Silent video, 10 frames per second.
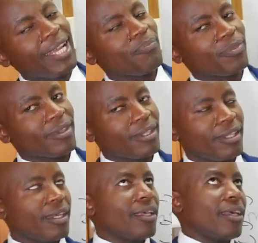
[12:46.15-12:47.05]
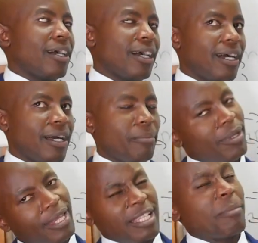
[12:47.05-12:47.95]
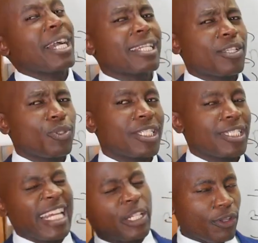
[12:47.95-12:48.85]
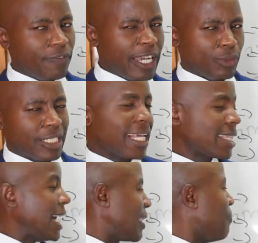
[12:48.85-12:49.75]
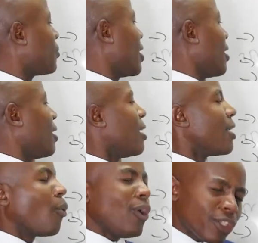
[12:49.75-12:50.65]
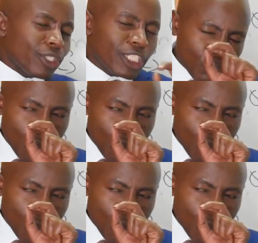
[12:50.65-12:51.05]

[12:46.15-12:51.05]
There are some countries which tend to refer to it like that. What you need